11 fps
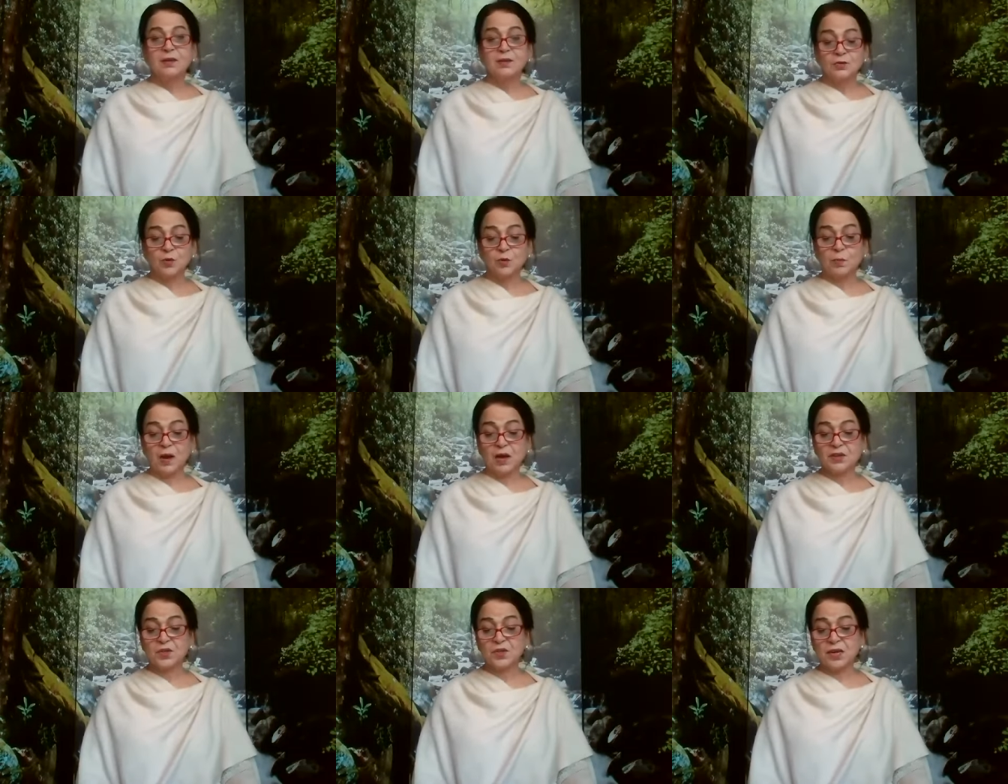So
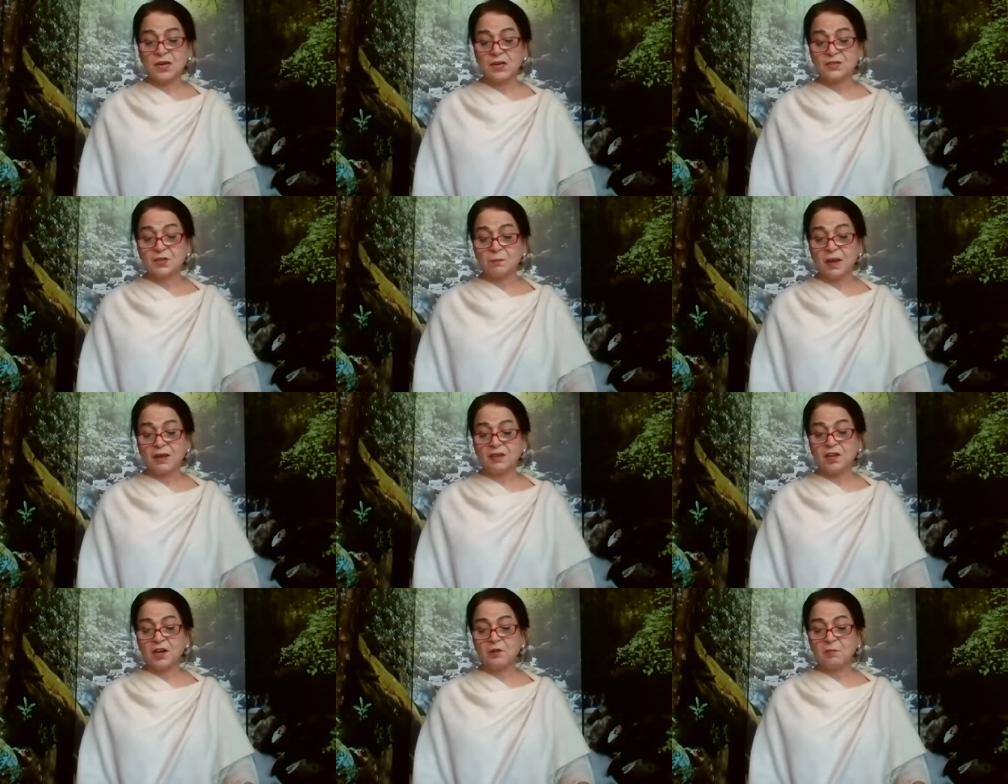upasana is a
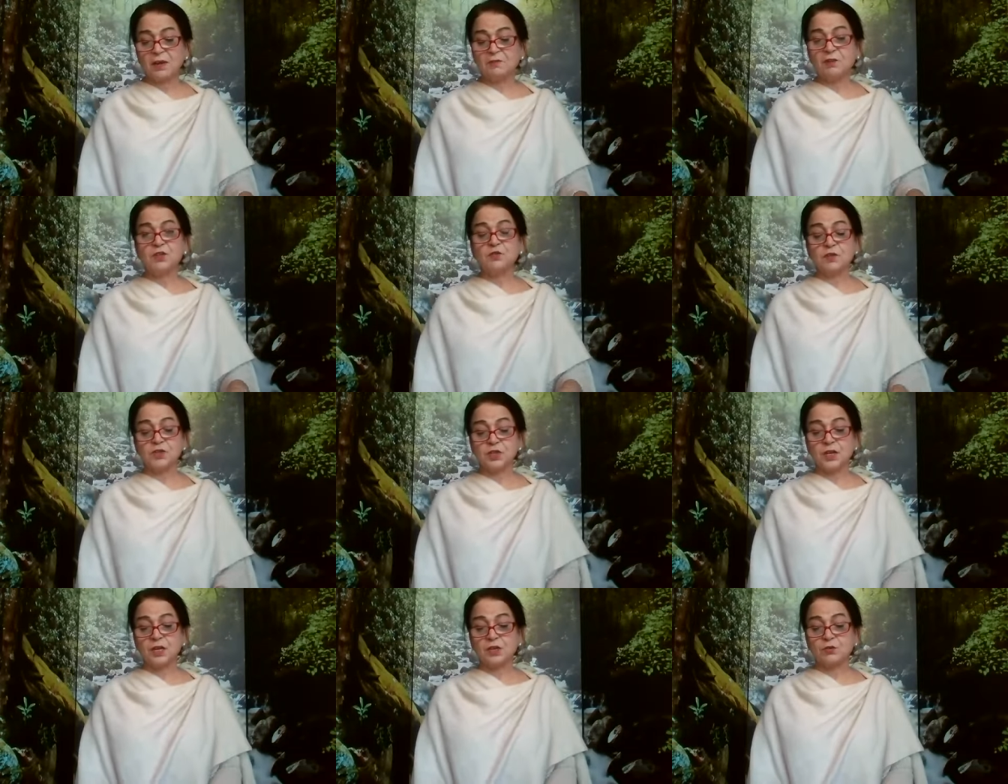method by which we
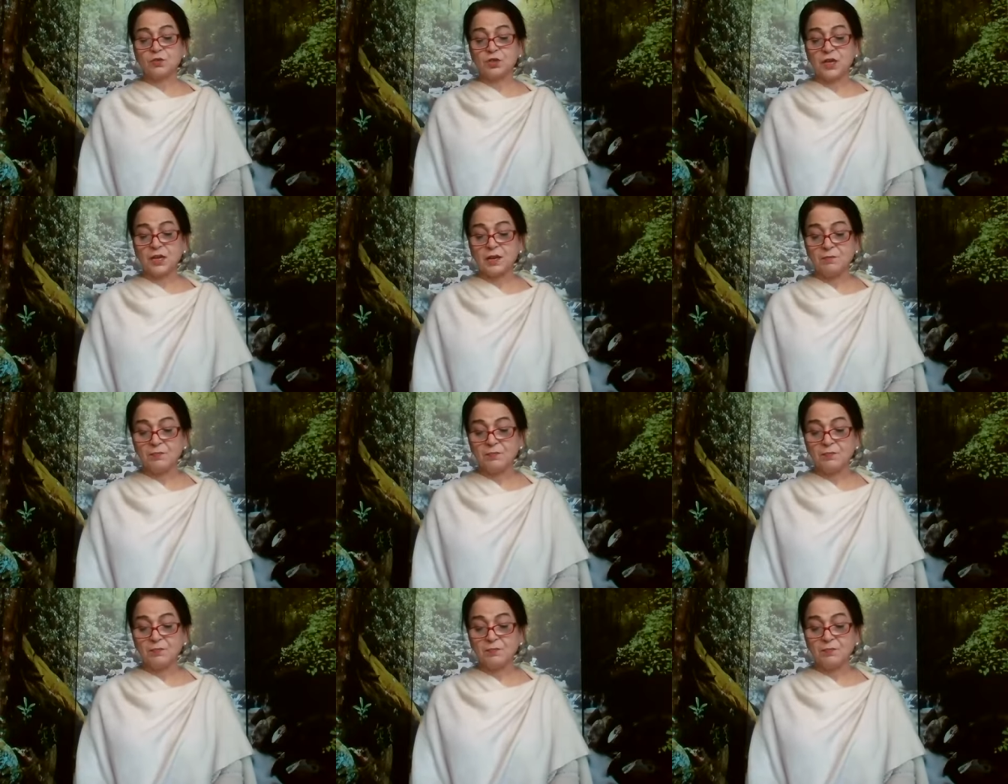seek to see